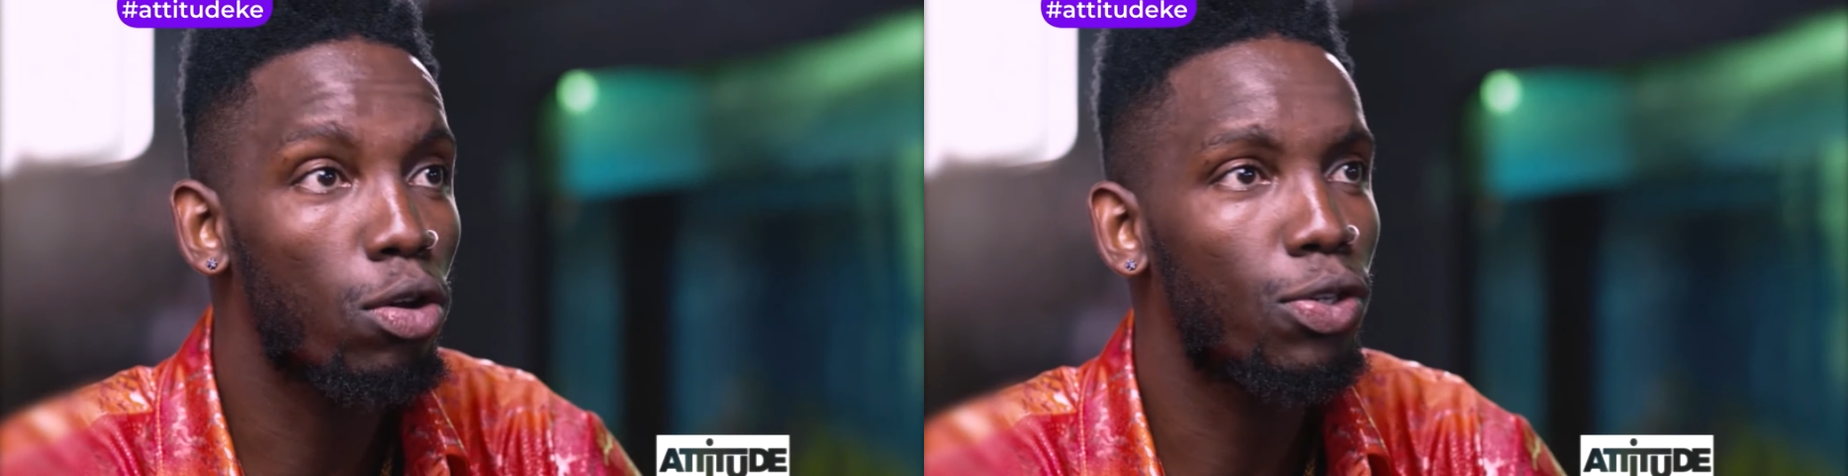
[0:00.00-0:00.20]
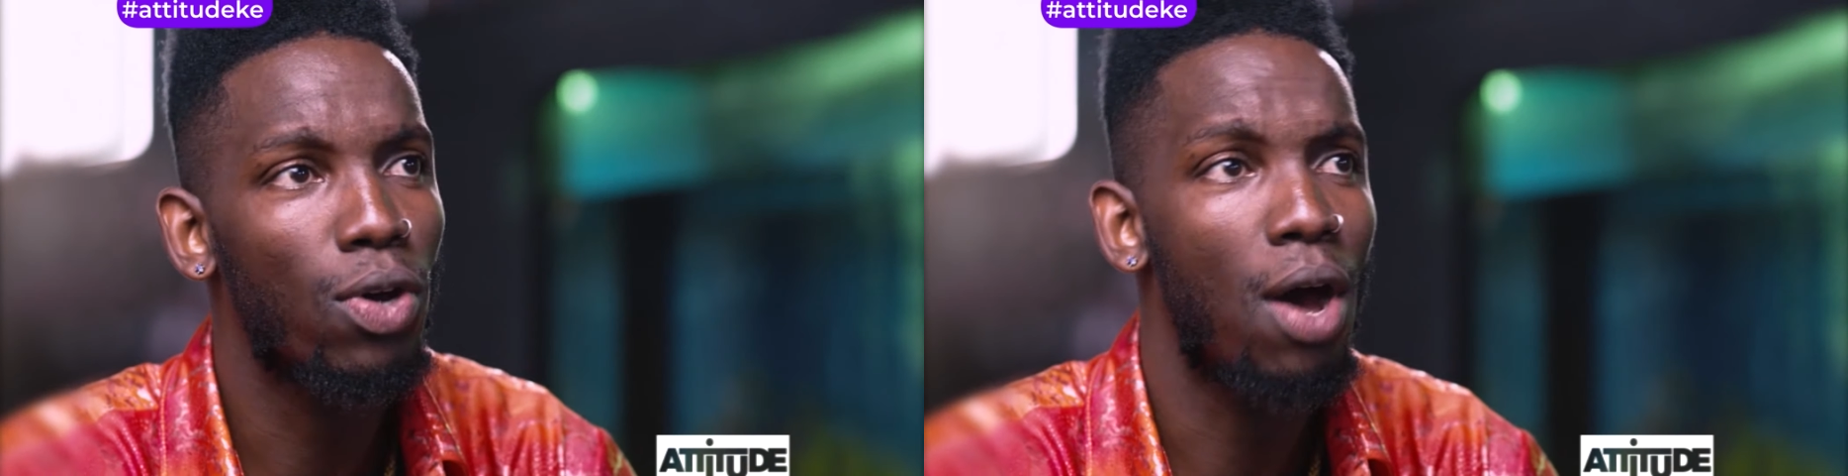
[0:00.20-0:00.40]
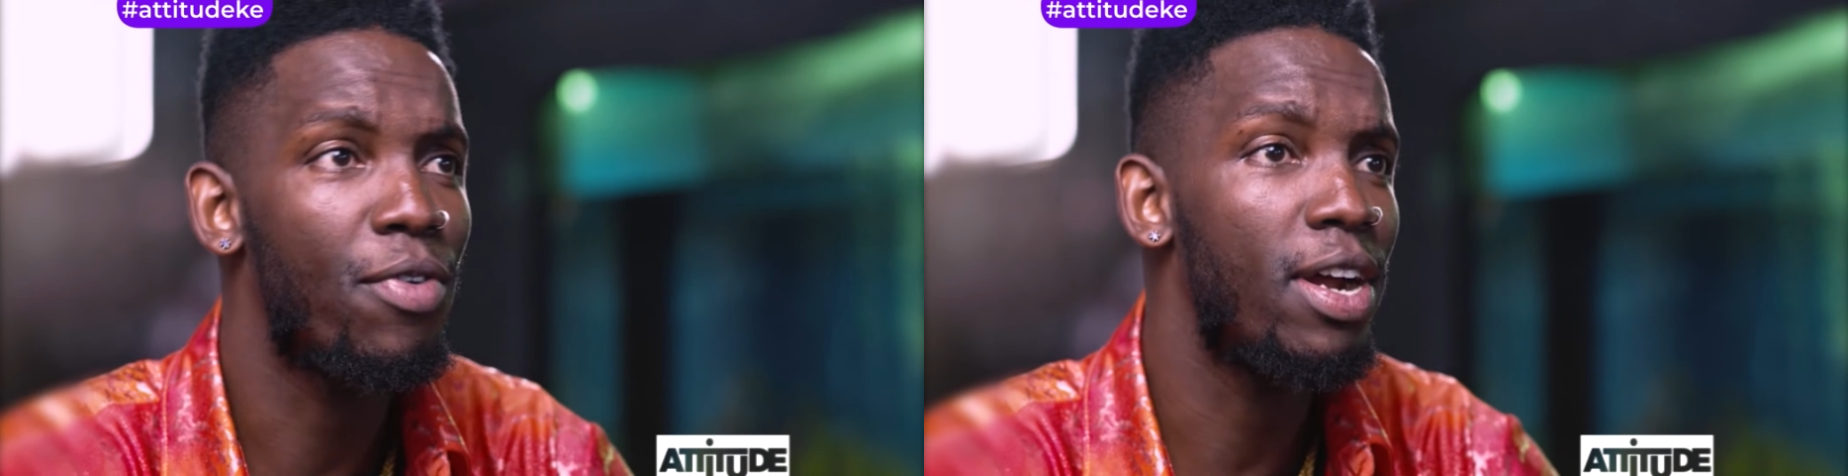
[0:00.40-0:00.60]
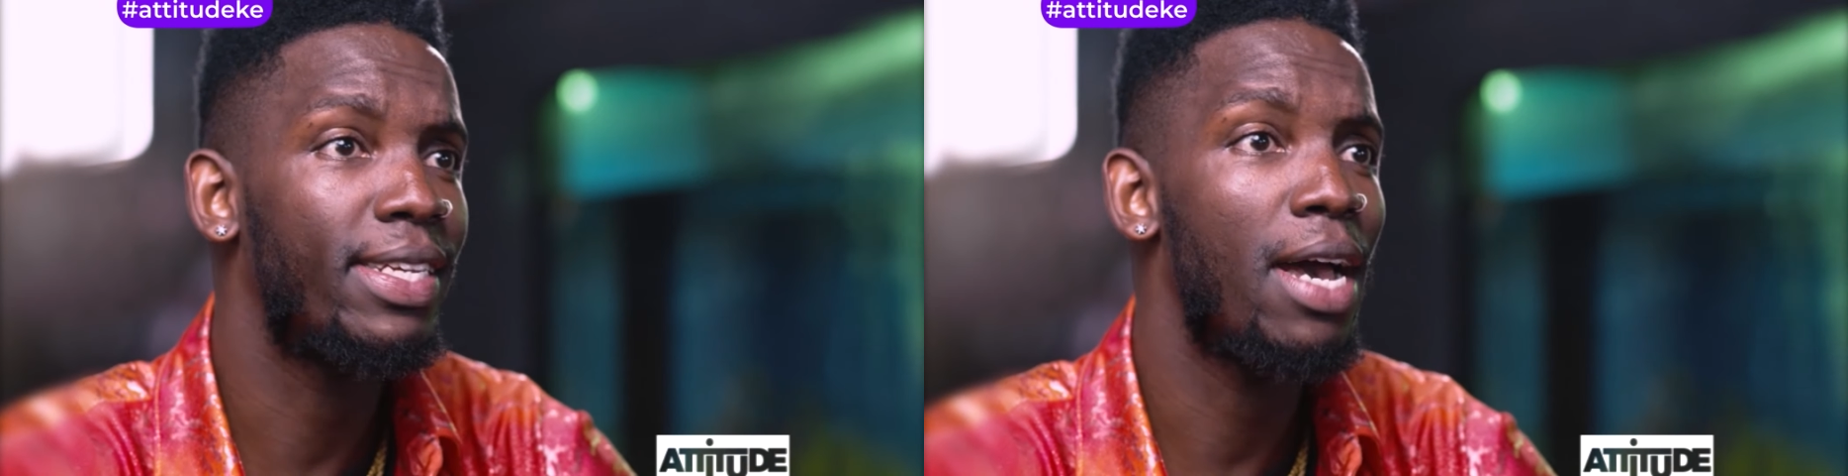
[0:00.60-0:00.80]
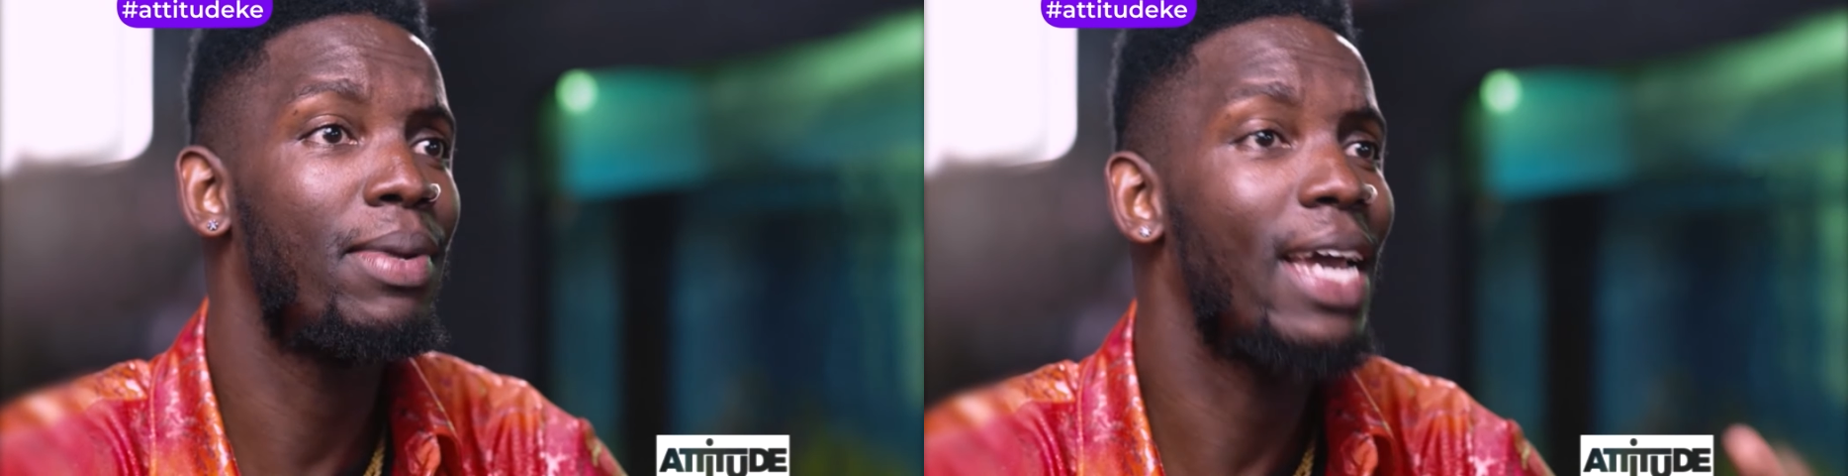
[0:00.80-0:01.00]
Also, I'm very
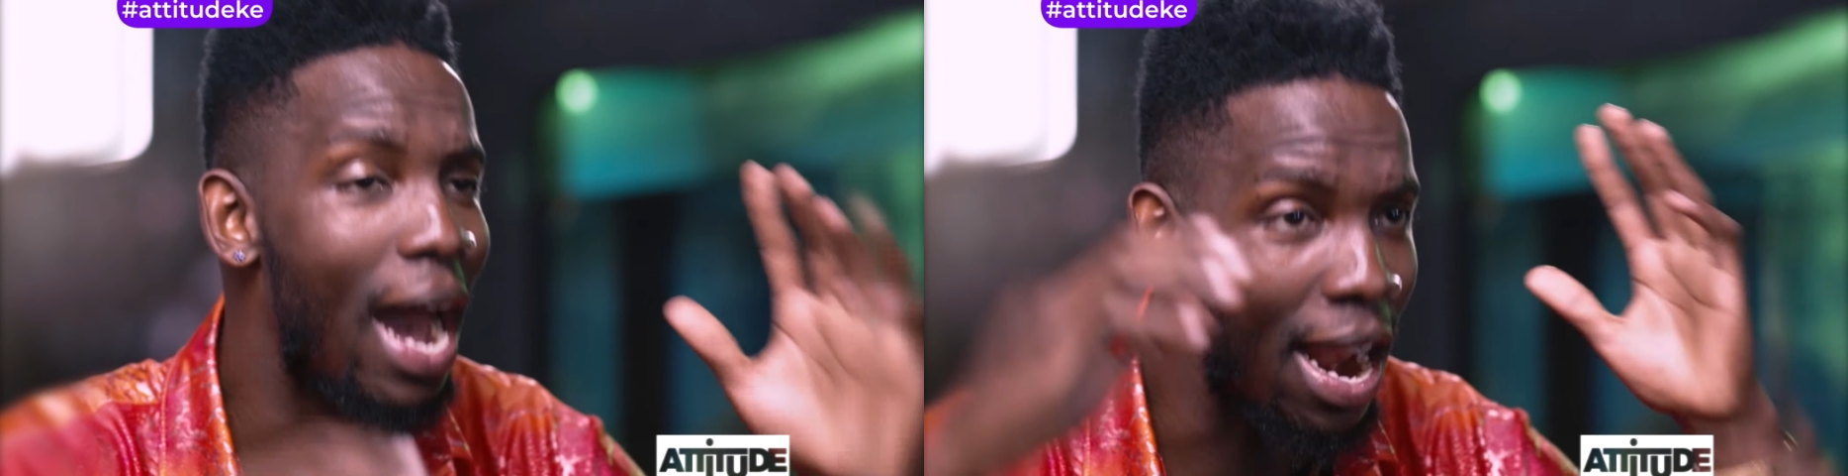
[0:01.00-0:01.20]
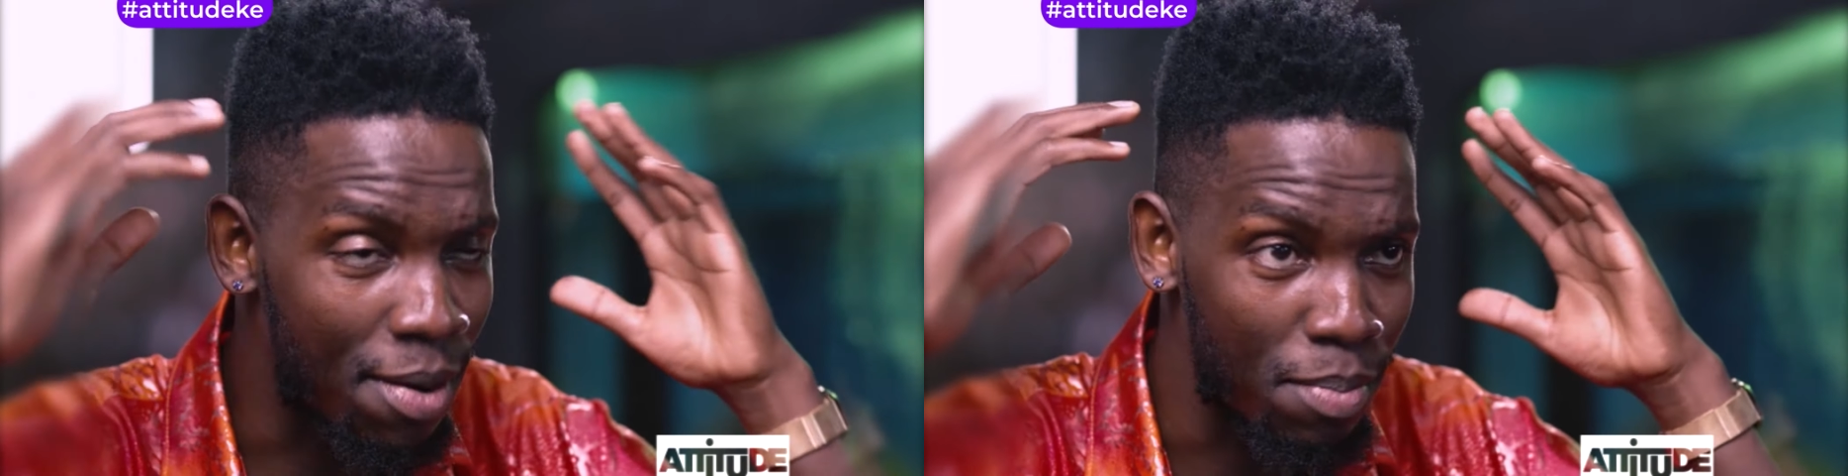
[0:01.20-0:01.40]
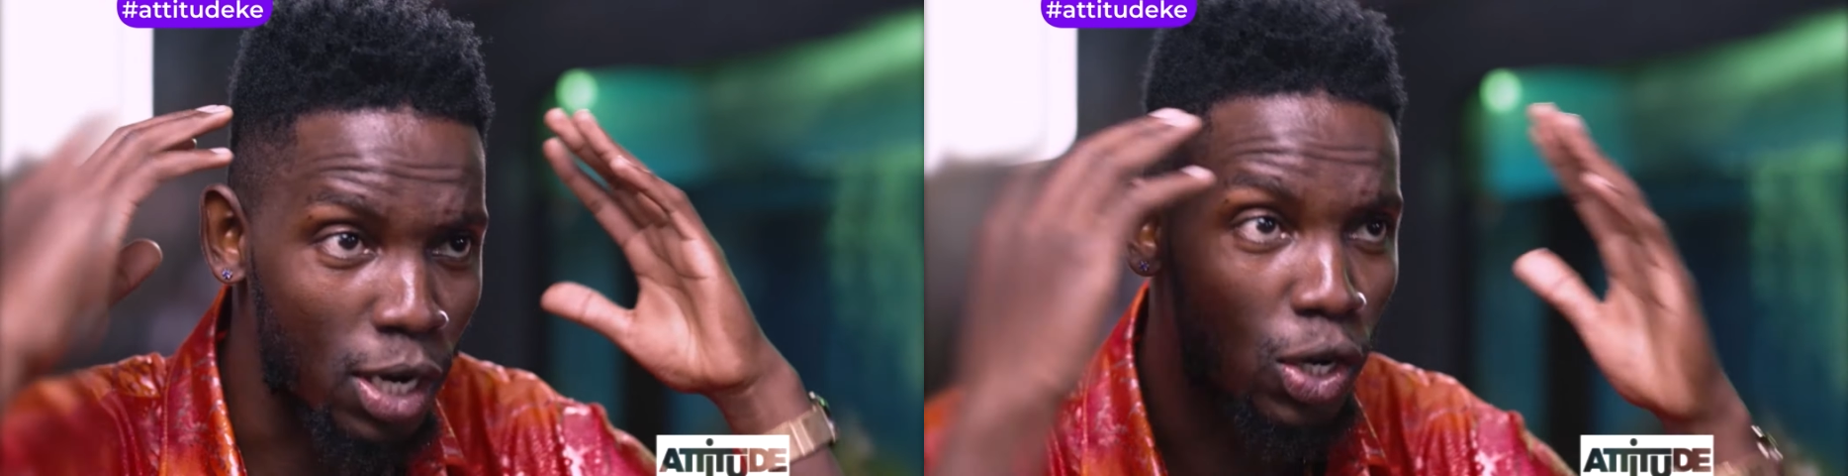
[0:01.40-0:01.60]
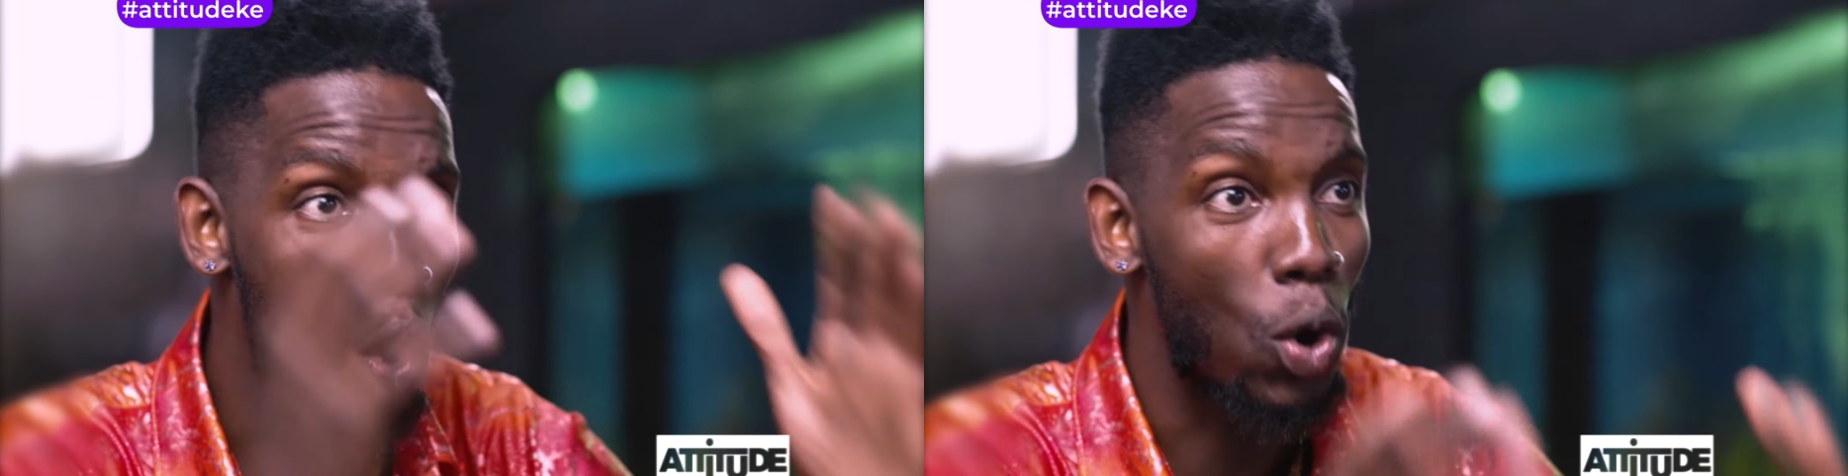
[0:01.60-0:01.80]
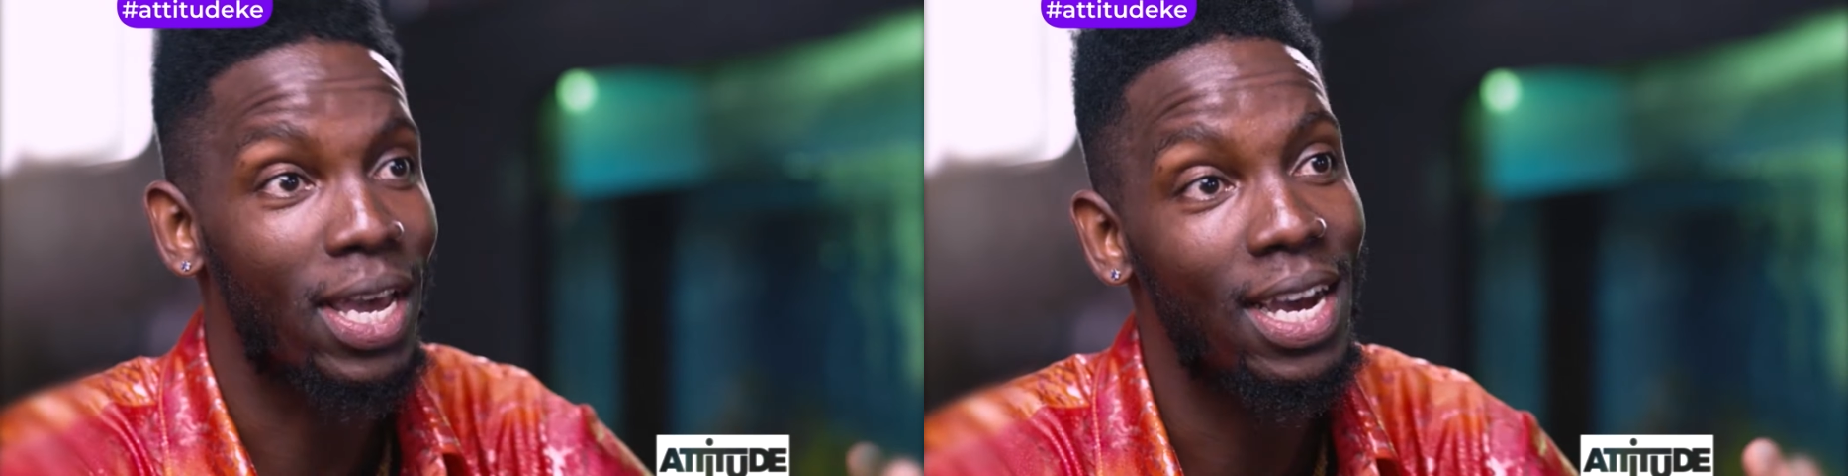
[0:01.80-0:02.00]
timely and I'm a
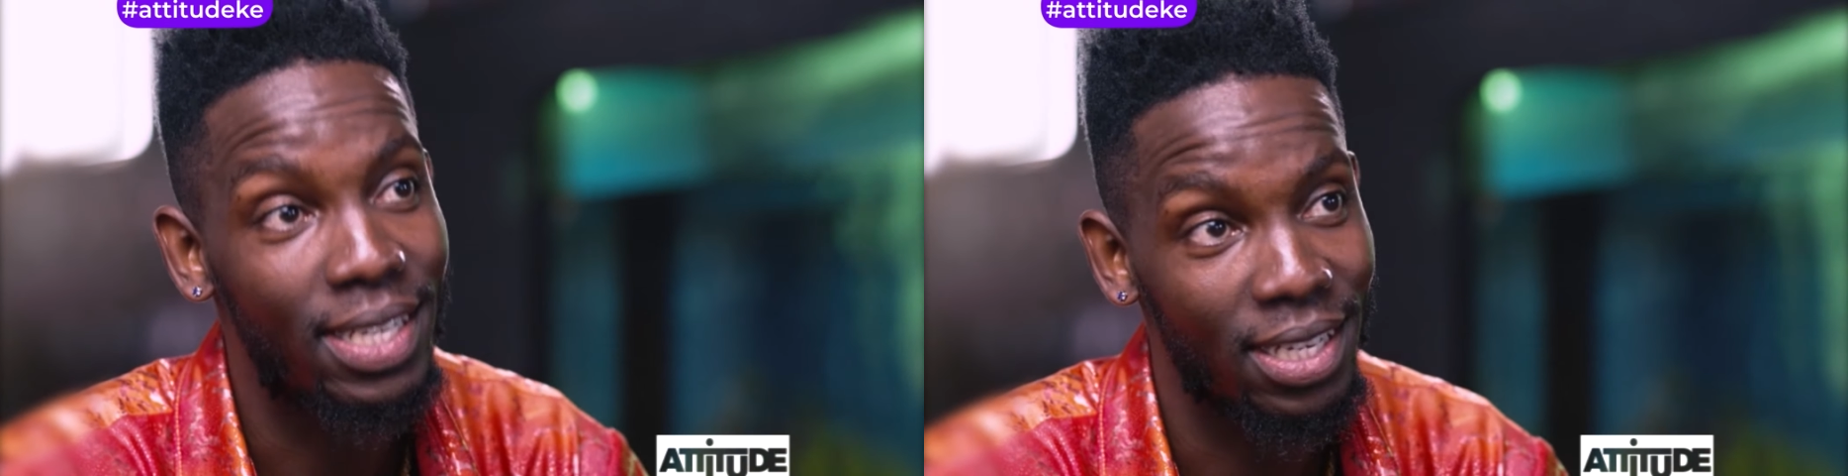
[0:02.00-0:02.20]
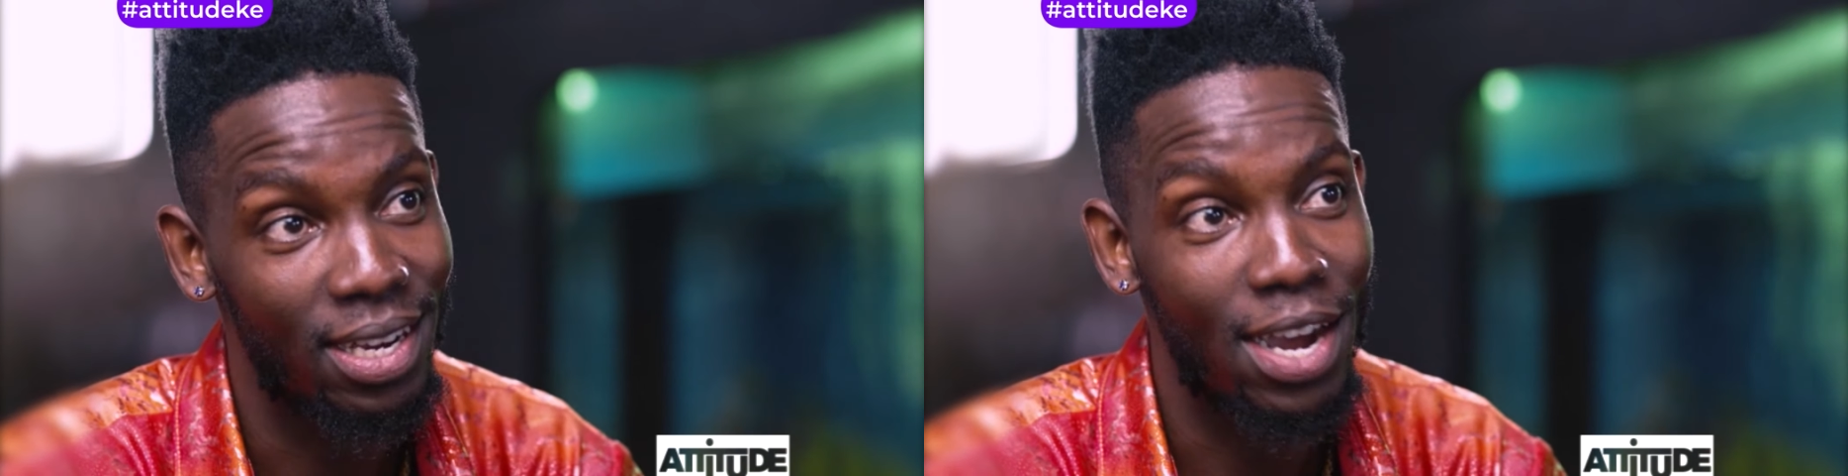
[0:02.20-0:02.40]
go getter.